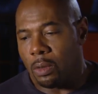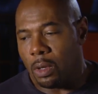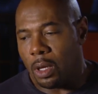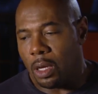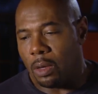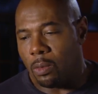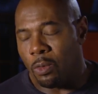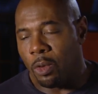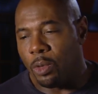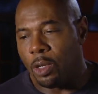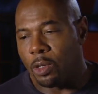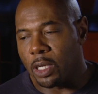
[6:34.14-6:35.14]
Uh,
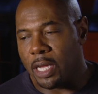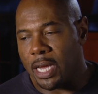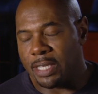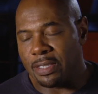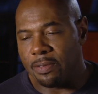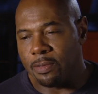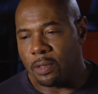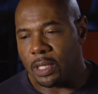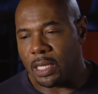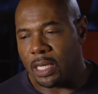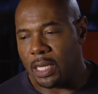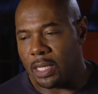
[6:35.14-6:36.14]
when we were casting for
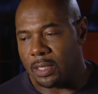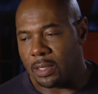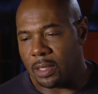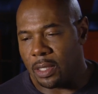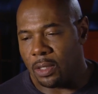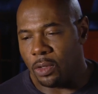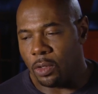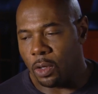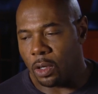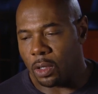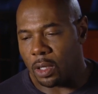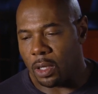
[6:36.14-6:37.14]
the kids in New
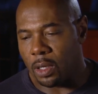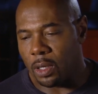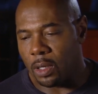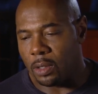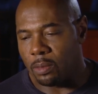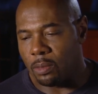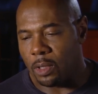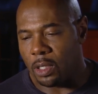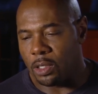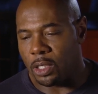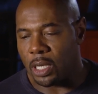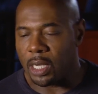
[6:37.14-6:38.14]
York, uh,
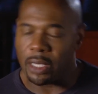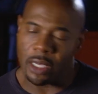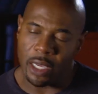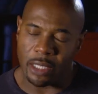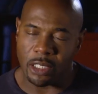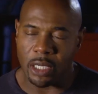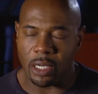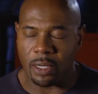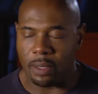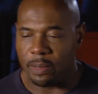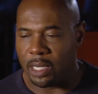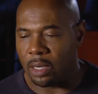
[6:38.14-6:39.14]
and Jake, I had Jake
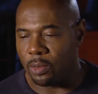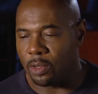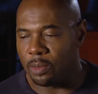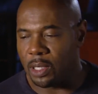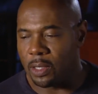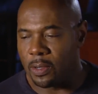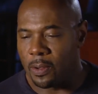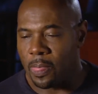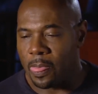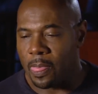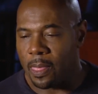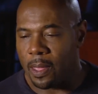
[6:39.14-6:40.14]
come down with me,
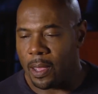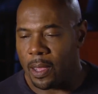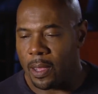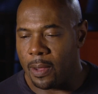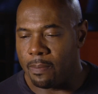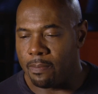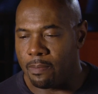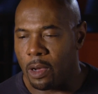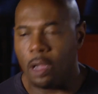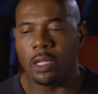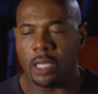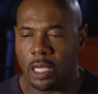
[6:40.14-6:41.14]
um,
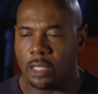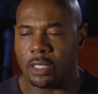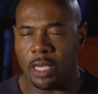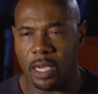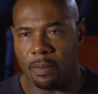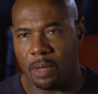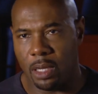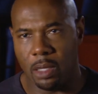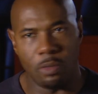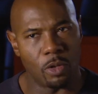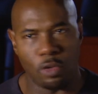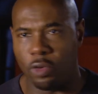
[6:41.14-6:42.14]
all the kids came in
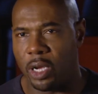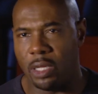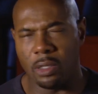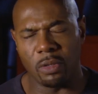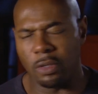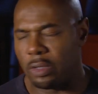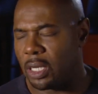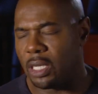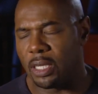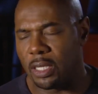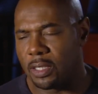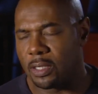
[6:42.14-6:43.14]
and were great. They were great
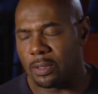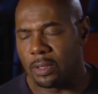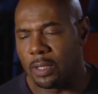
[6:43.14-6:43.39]
kids.